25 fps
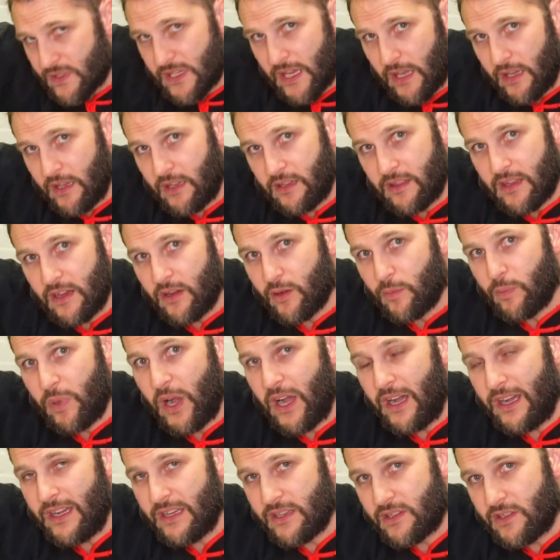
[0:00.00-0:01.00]
take their
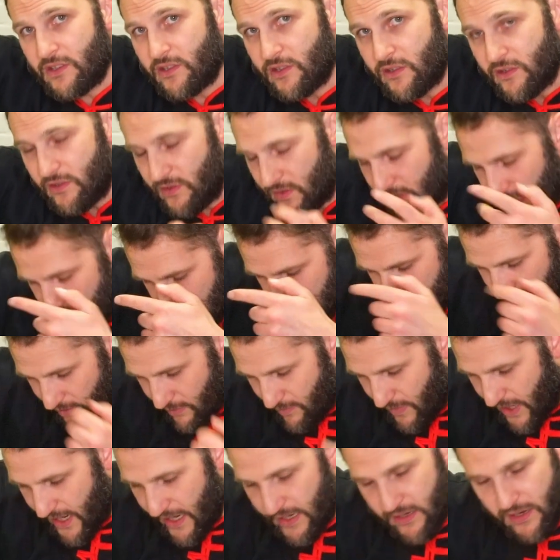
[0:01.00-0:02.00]
posture, you take
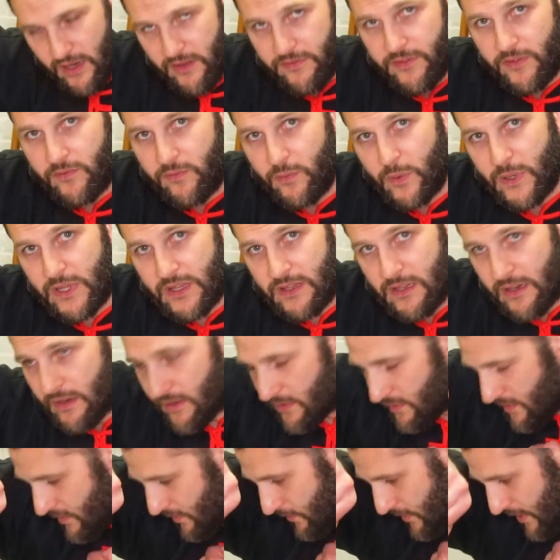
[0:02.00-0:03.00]
their mind off of what
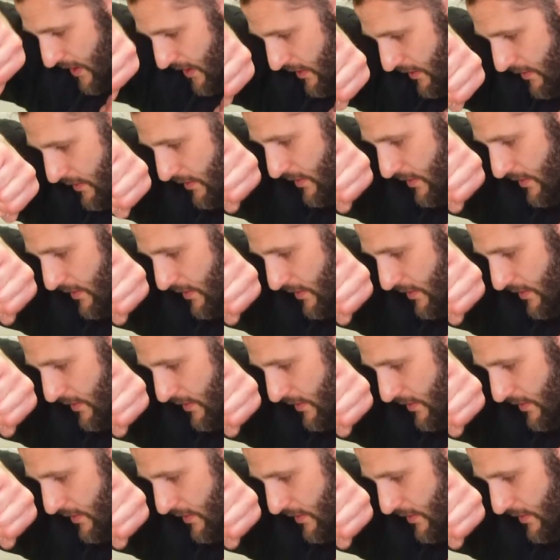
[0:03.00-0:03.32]
they're doing,